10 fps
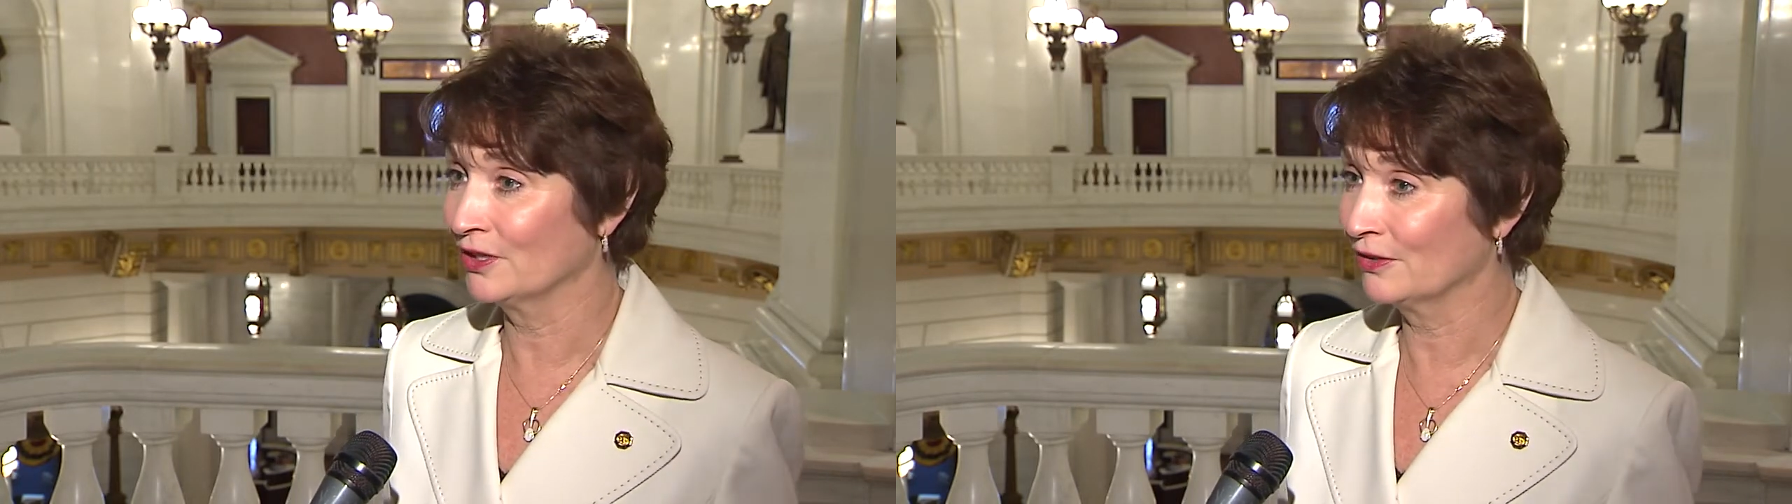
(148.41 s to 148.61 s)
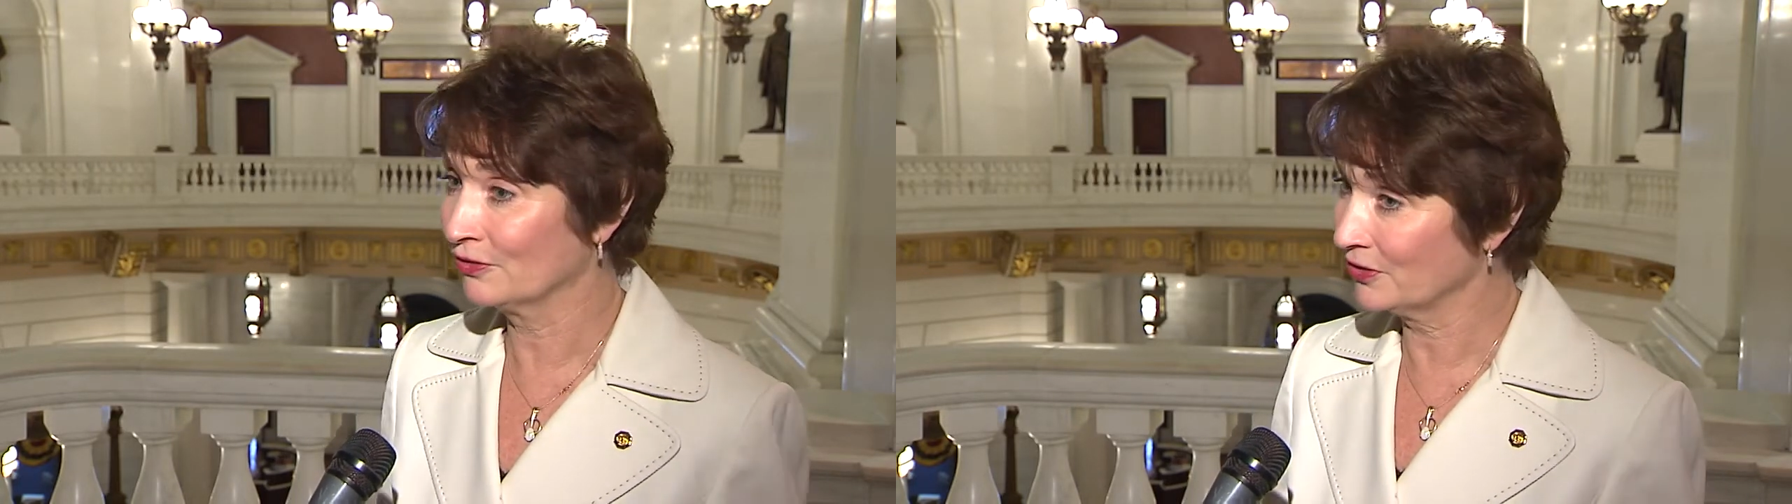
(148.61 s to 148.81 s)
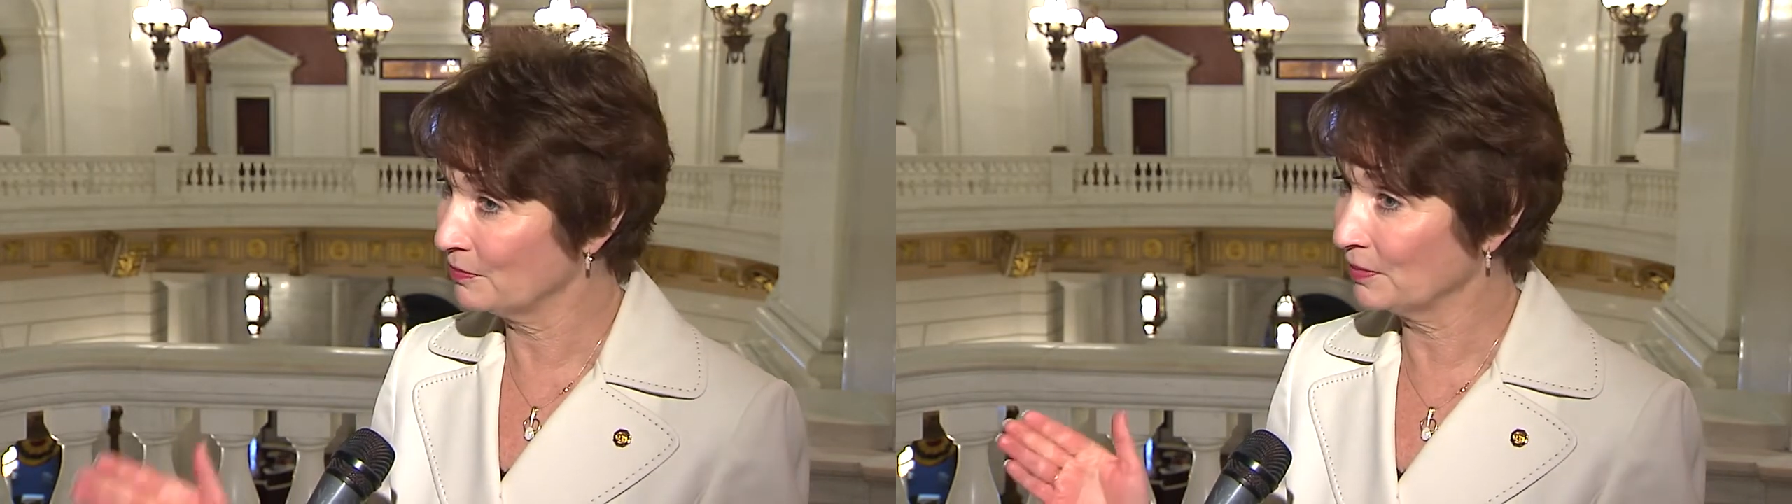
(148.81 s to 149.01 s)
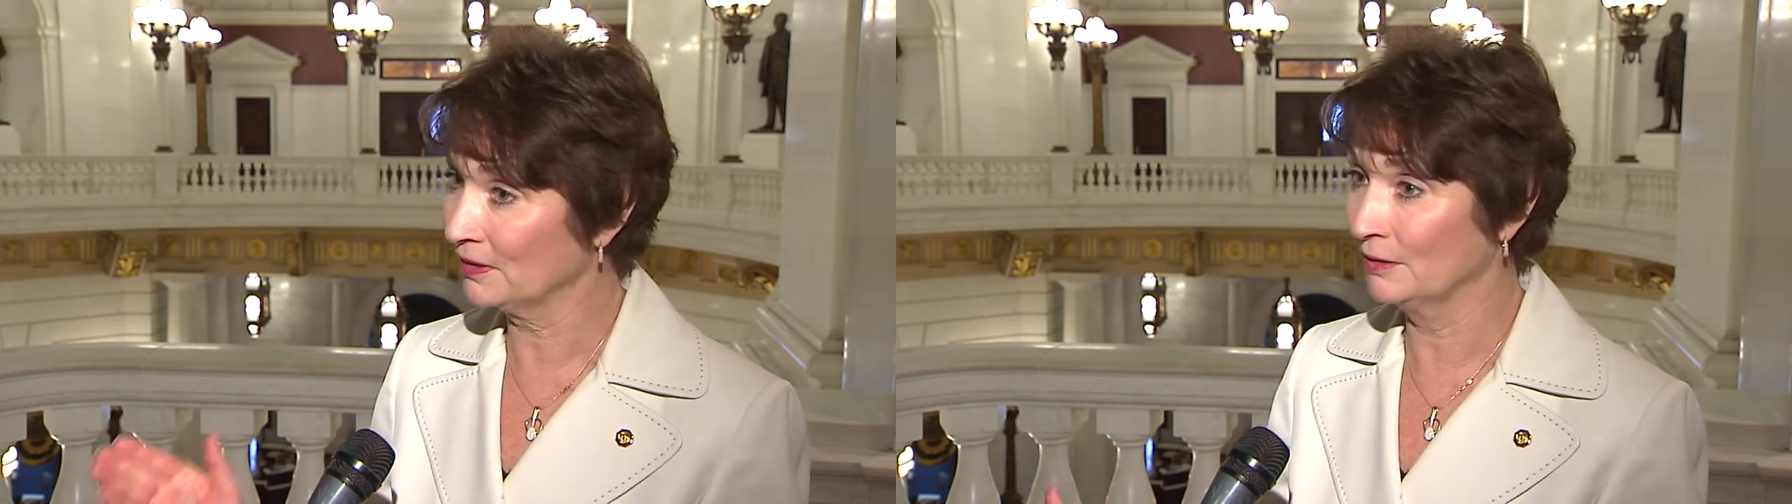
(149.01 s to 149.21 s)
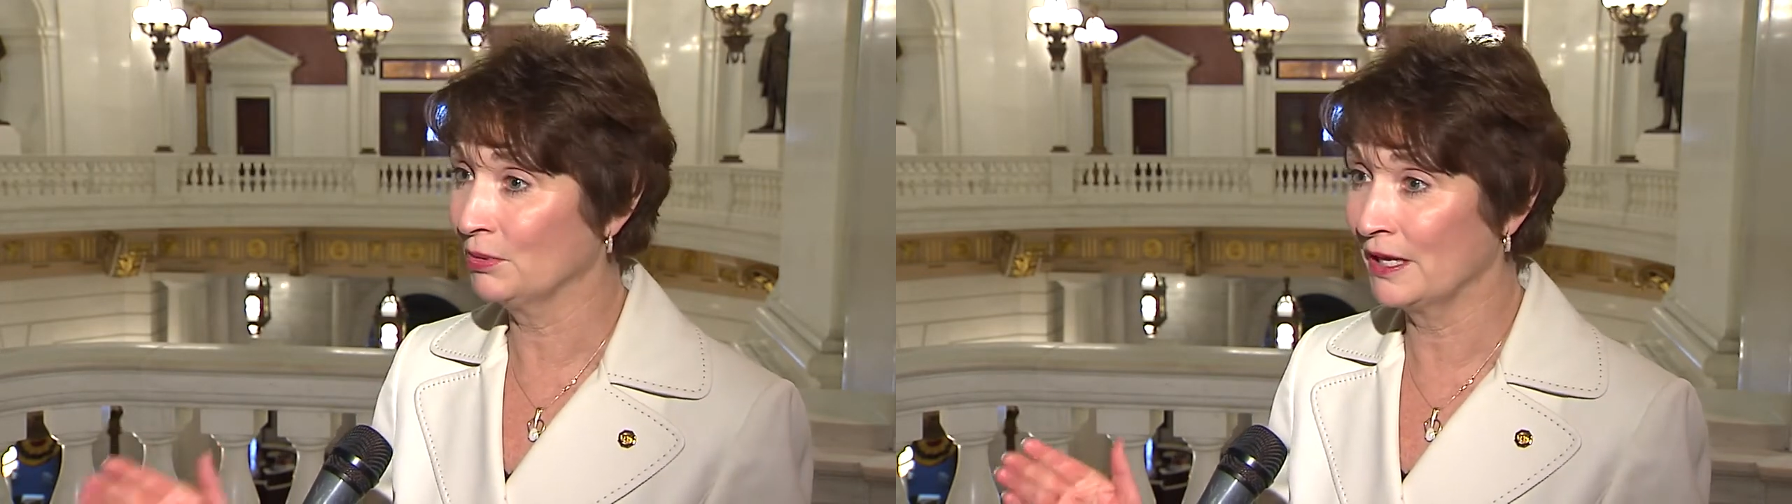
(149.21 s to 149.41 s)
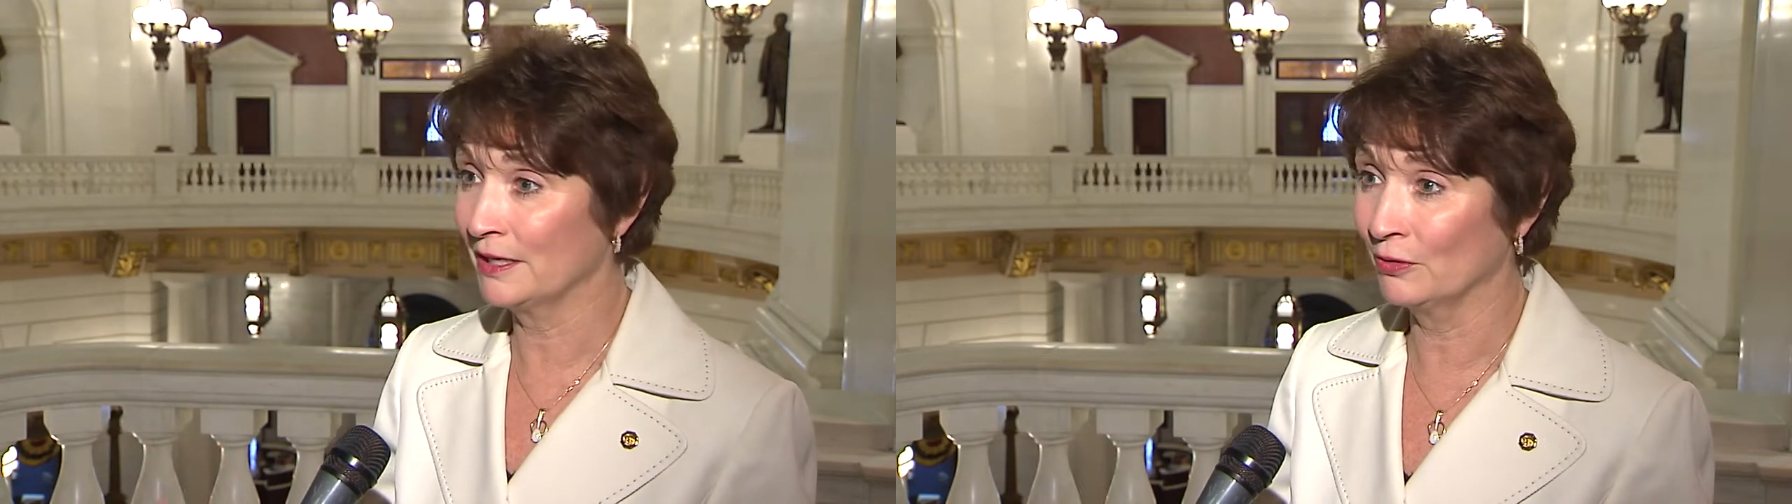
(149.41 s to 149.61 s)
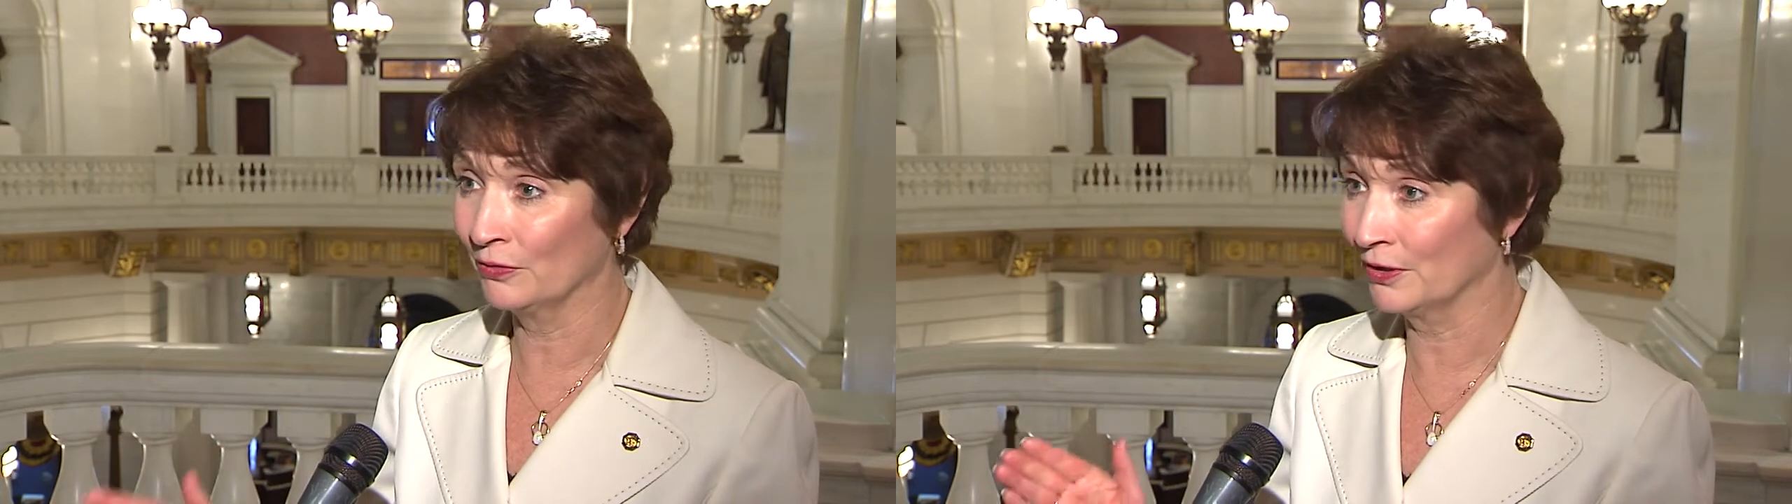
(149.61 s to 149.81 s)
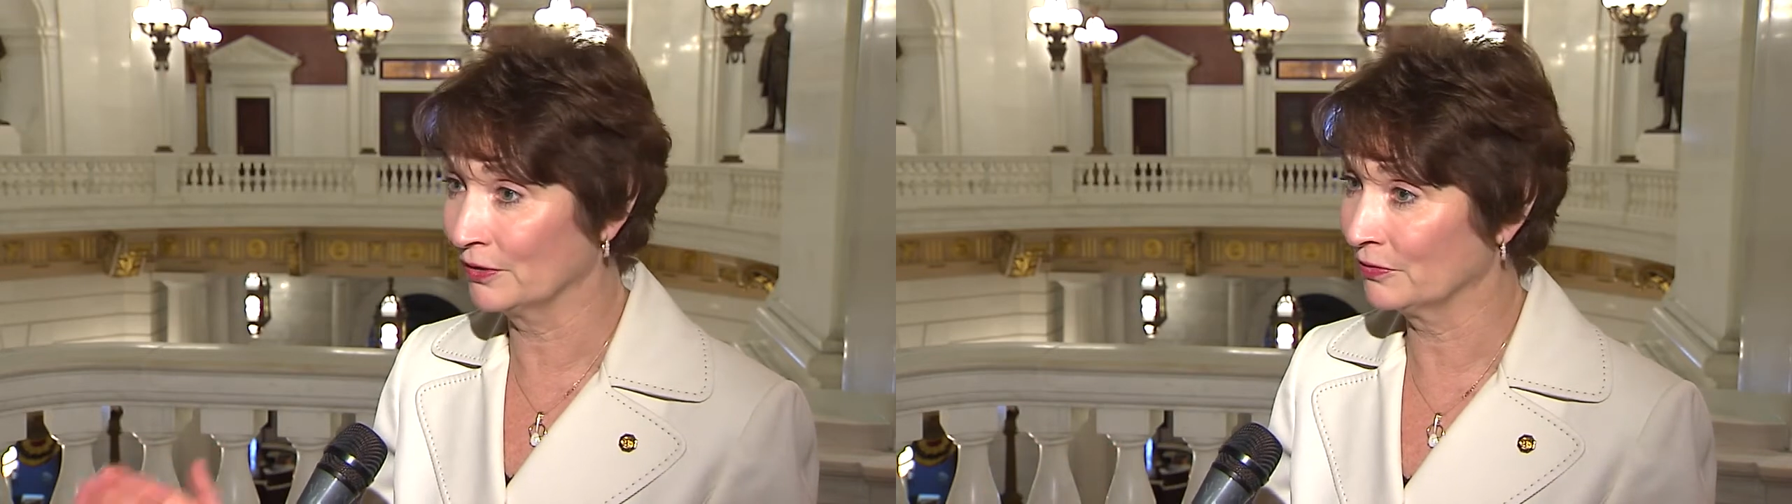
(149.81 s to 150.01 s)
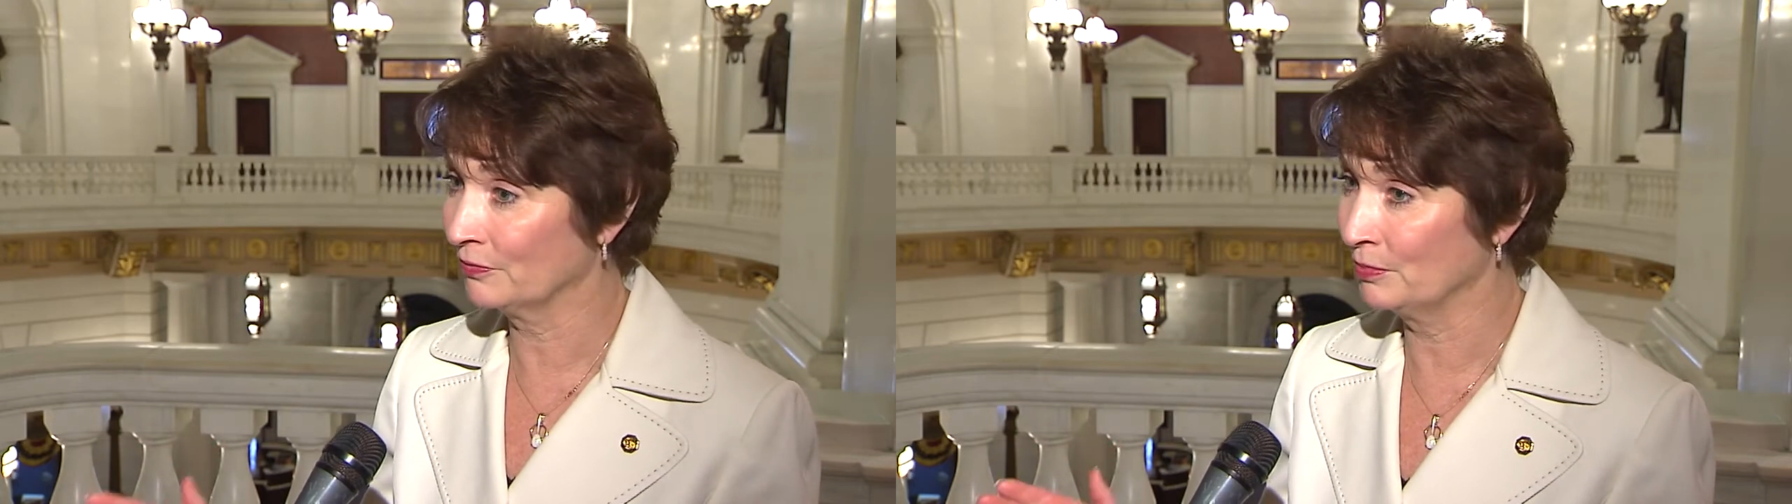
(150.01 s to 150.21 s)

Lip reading: they're typically playing on the